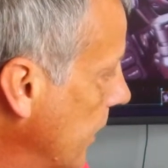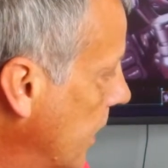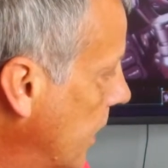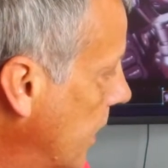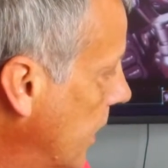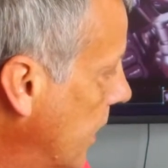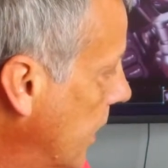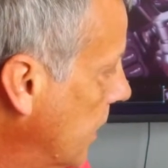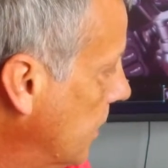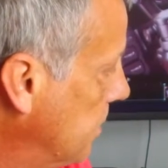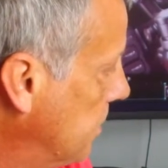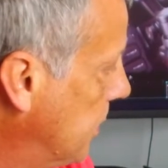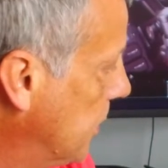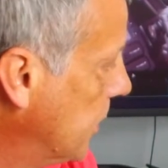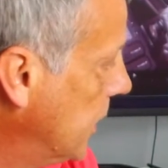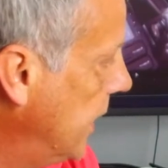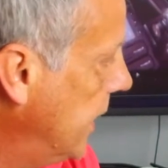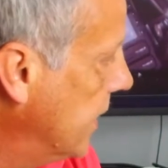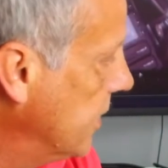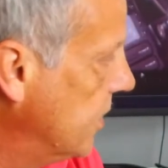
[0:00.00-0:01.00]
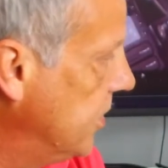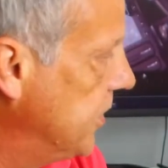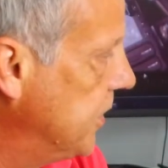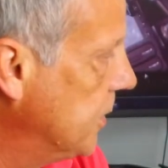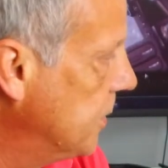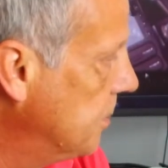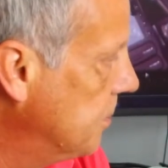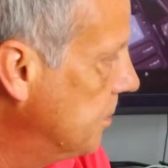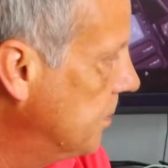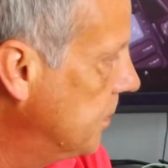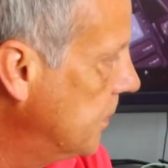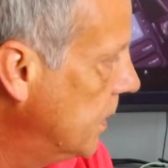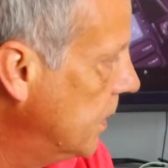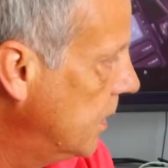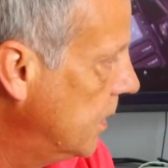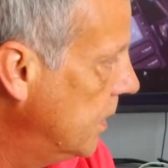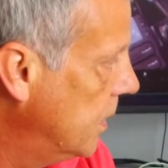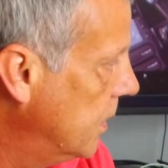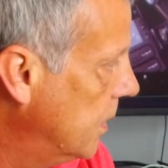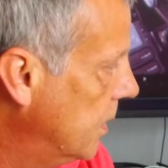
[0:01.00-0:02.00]
I'll point out some
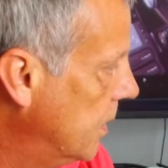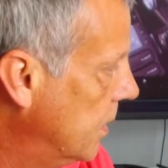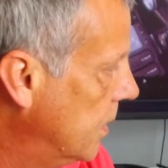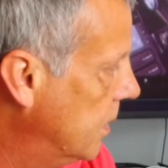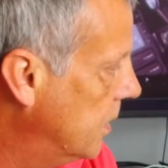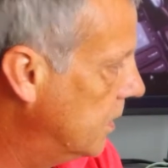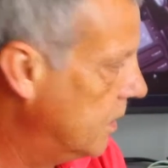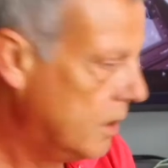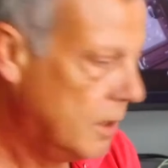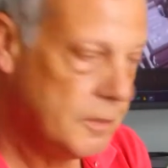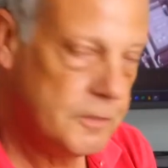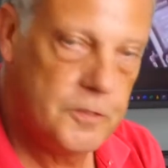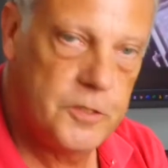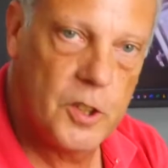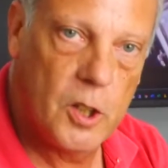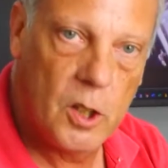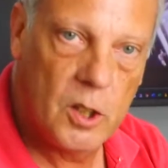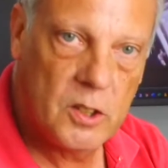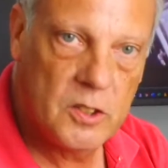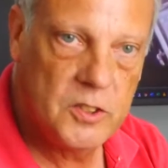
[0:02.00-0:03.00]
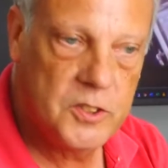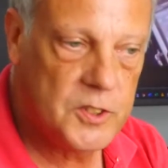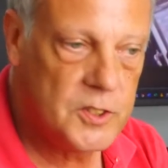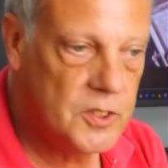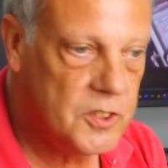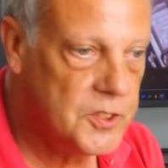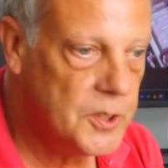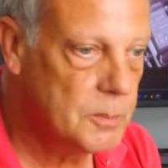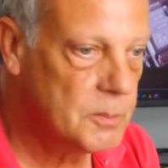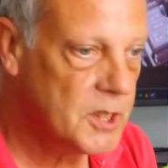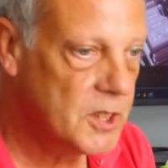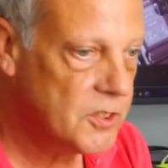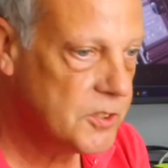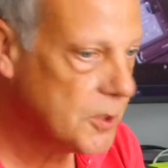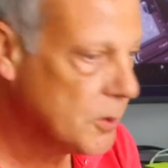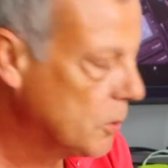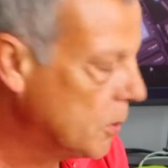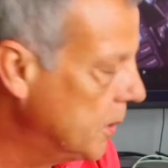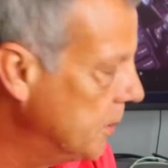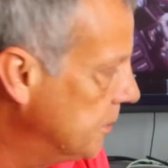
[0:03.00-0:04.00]
flaws in some of this
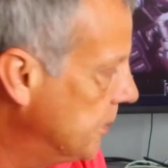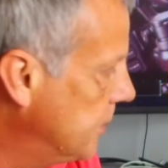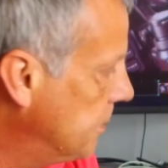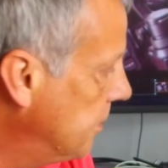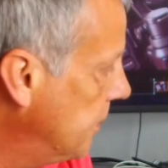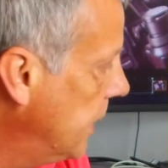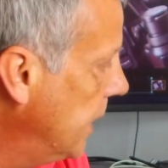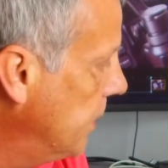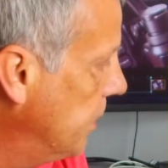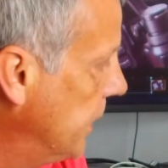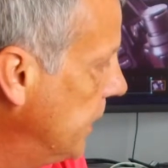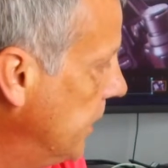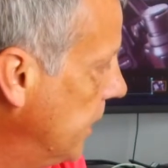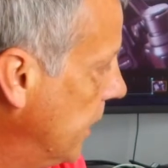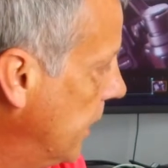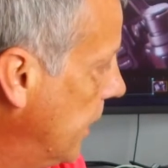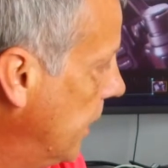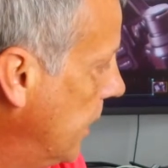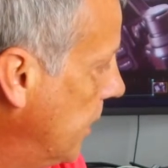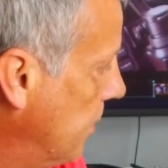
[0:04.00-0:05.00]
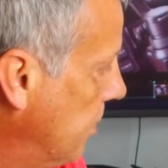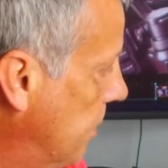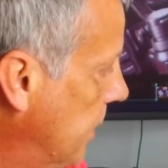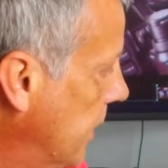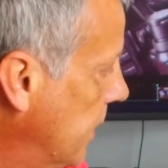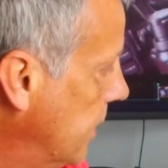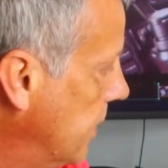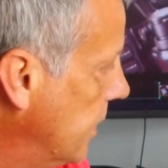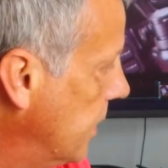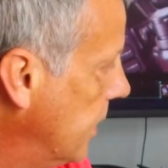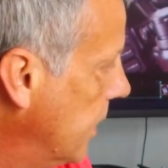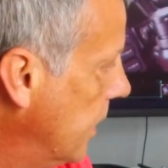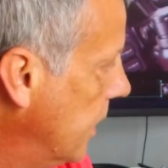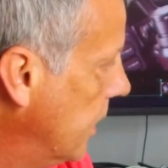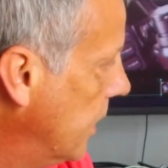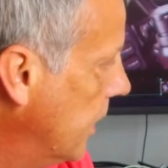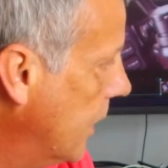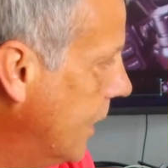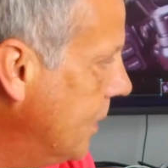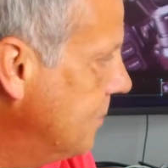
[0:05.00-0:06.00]
equipment maybe, but
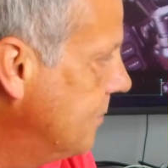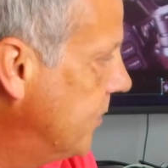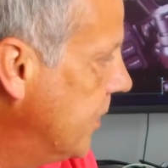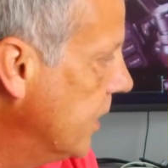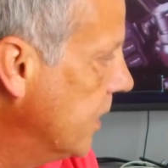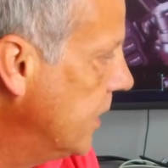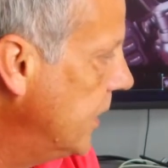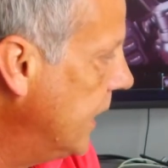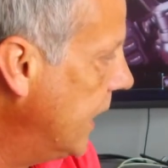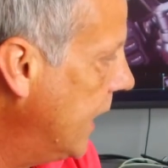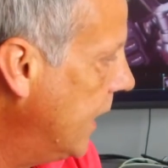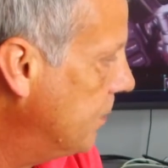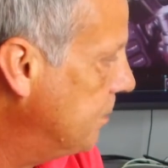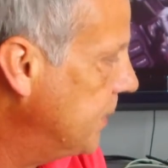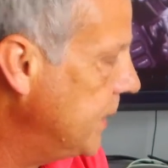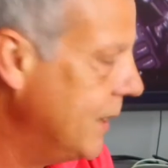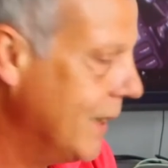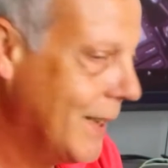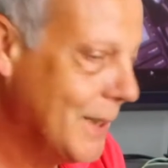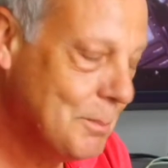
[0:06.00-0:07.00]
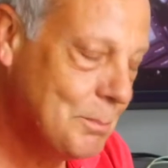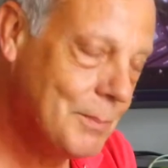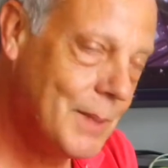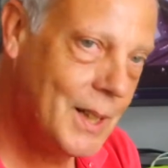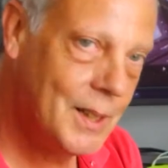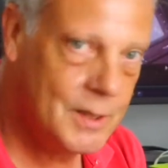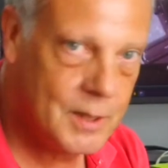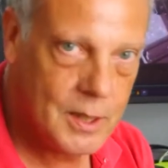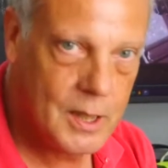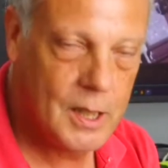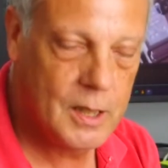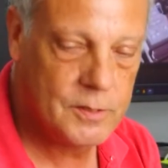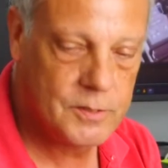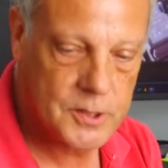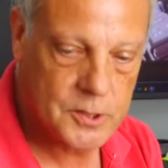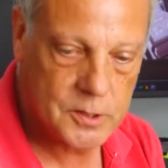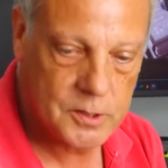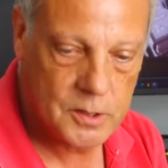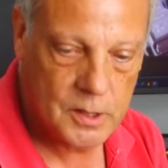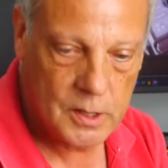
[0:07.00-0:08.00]
I'm very happy at my
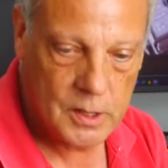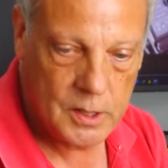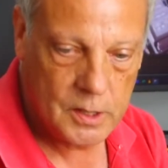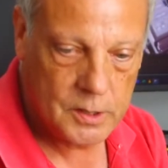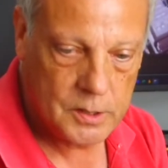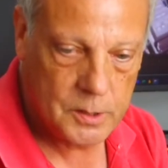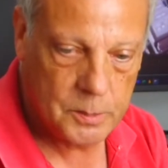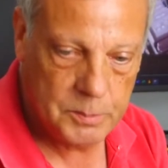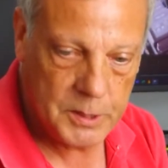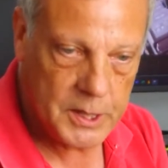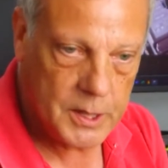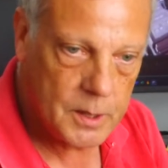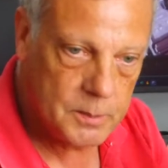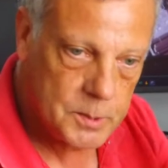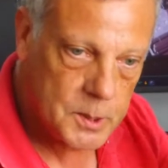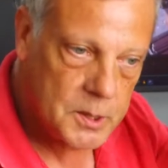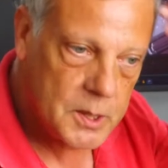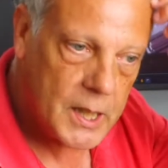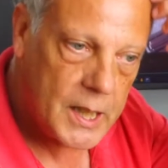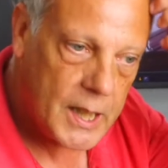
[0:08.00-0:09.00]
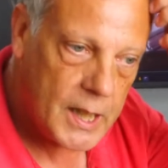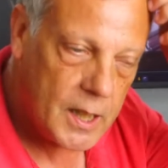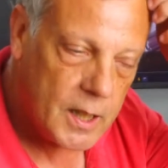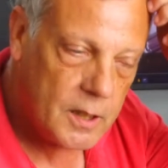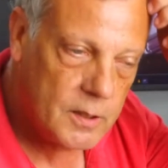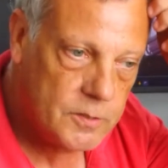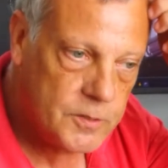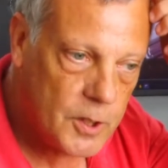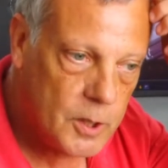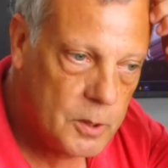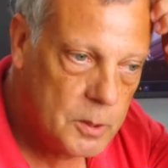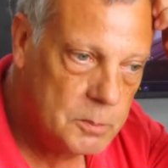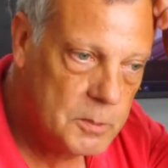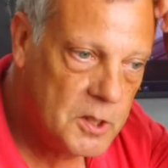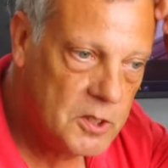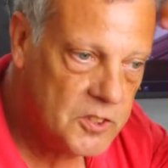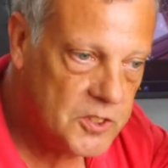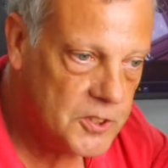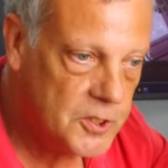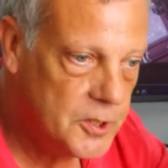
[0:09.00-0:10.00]
level to be able to have
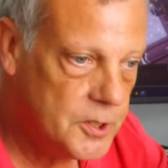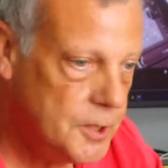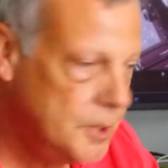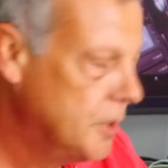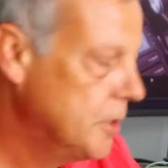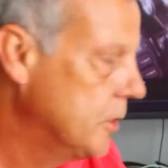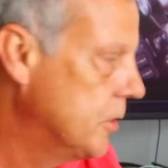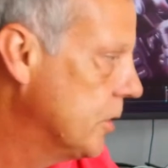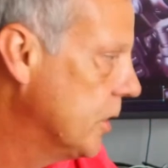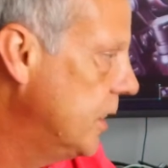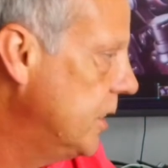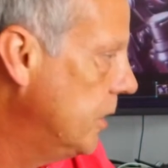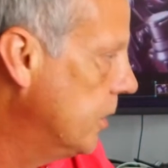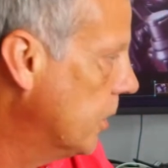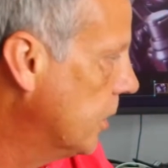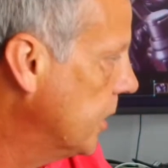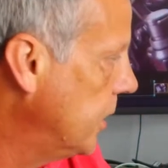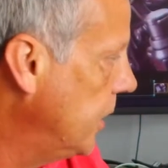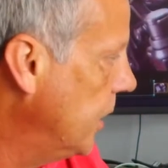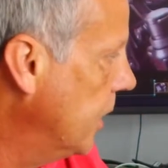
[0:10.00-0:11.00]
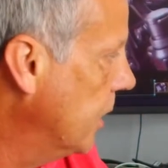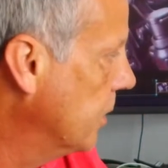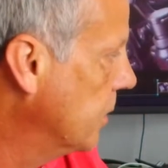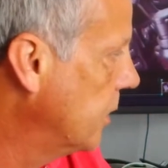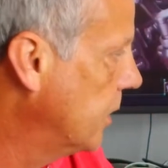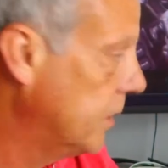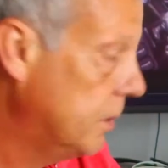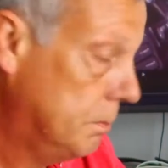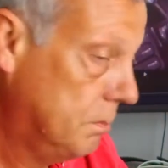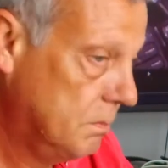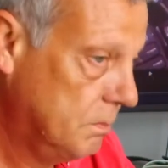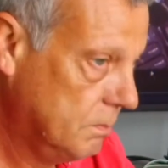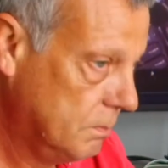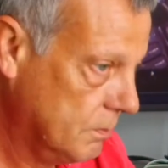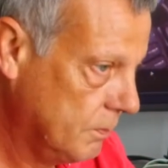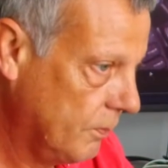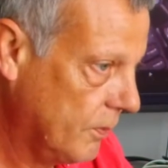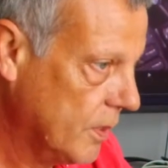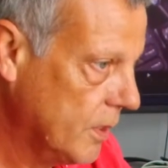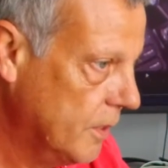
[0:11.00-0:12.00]
almost studio grade audio,
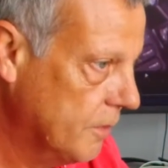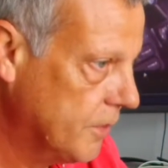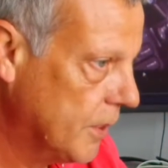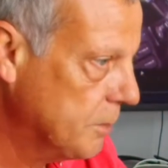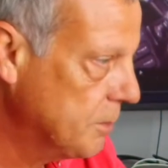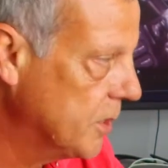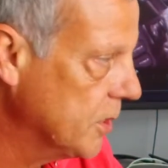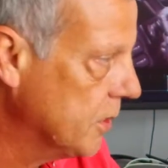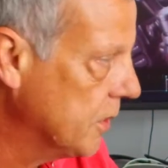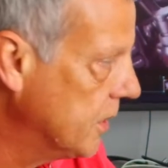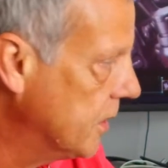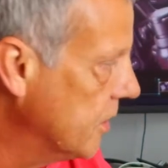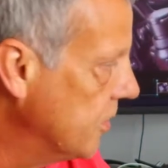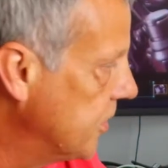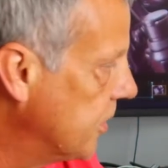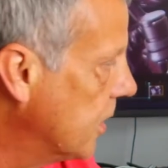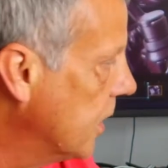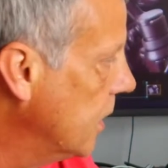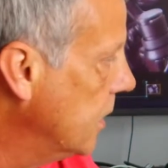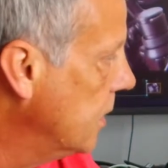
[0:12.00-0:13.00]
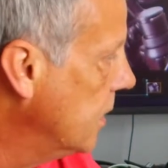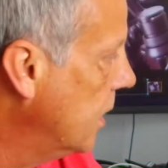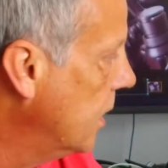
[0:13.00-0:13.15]
if I'm doing this right.